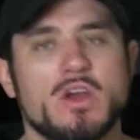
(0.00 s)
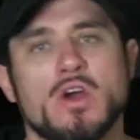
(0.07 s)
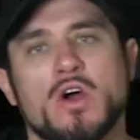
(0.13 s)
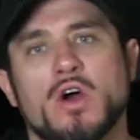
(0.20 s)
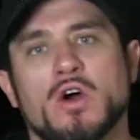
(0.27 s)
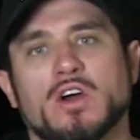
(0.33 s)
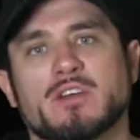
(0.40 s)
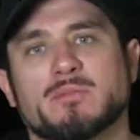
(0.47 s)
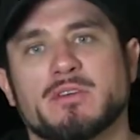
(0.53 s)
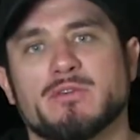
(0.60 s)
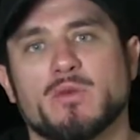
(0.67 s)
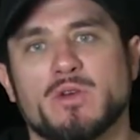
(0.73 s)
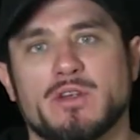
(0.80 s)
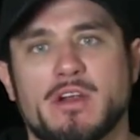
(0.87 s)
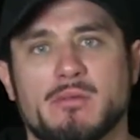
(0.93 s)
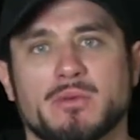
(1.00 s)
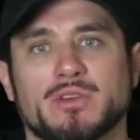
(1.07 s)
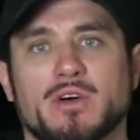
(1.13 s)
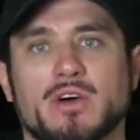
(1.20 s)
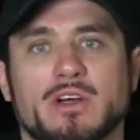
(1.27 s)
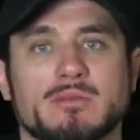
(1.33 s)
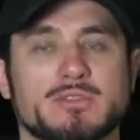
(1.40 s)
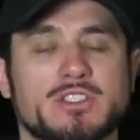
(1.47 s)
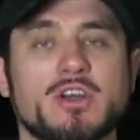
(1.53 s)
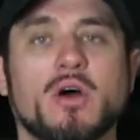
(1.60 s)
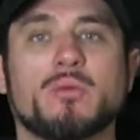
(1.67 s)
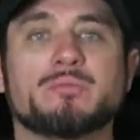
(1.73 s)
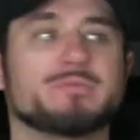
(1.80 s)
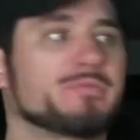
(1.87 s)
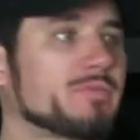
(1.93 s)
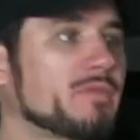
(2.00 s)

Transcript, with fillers: hooked before you're able to hook them. So